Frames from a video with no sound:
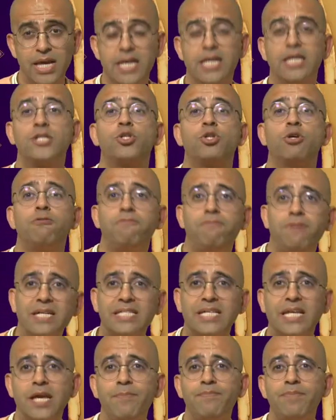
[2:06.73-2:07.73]
So
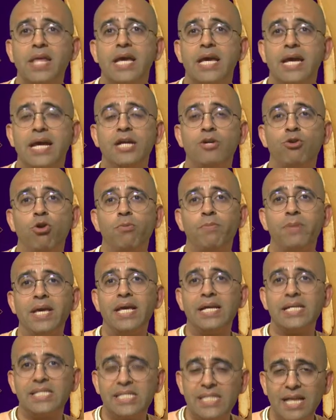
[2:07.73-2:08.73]
firstly, it will be
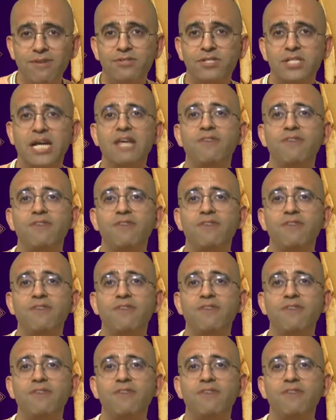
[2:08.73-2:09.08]
self-study